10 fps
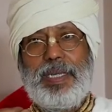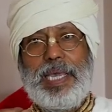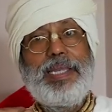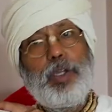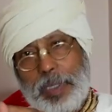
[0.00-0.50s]

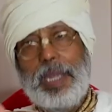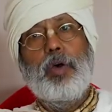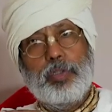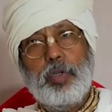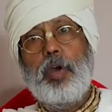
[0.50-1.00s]
And you can
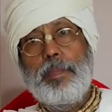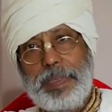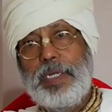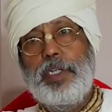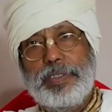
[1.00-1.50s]
also
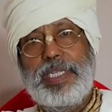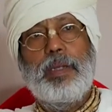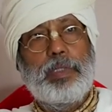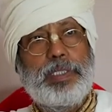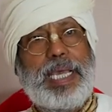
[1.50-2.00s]
compare
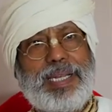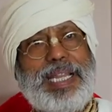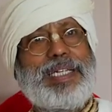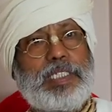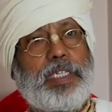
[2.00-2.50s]
yourself with that,
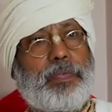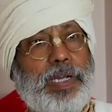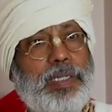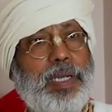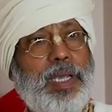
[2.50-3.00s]
that is
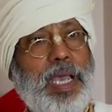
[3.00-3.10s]
different.